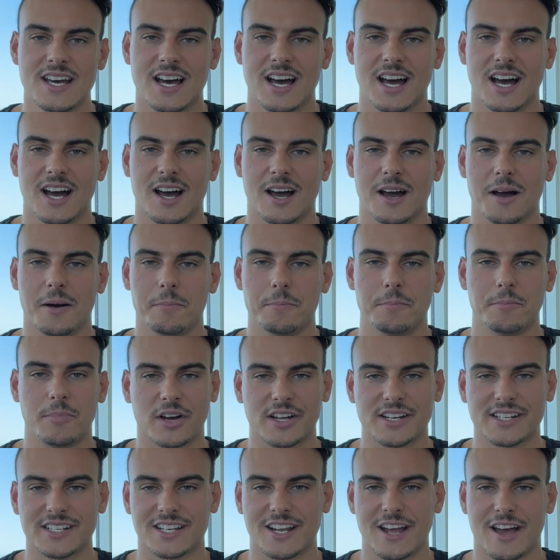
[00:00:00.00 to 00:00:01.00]

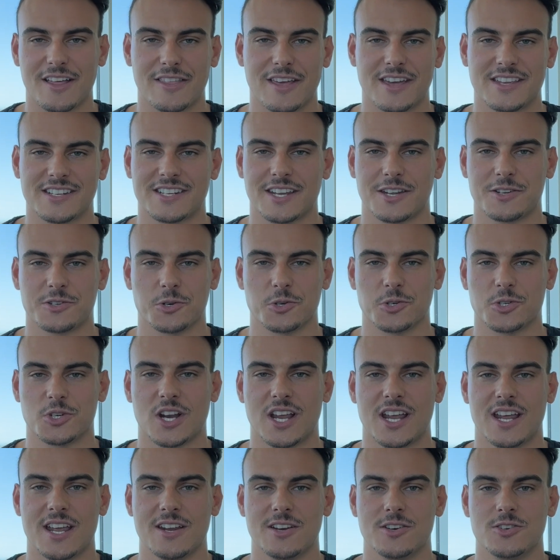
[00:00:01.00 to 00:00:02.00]
But got that sensor
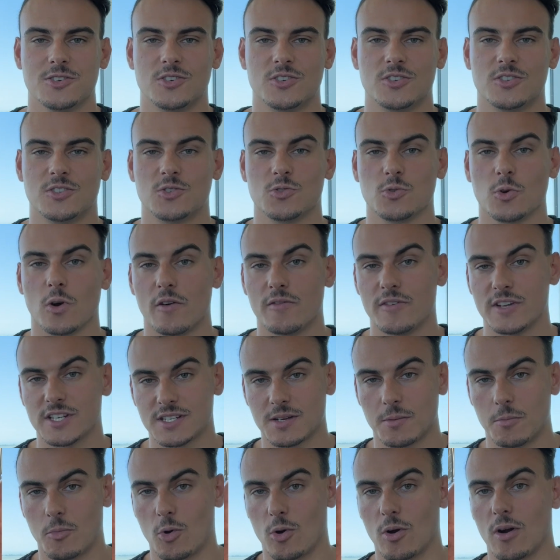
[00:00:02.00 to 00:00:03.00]
changed, drove it
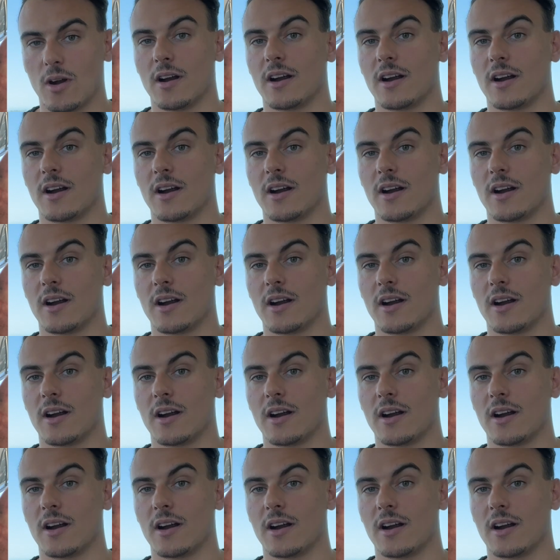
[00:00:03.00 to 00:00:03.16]
some more,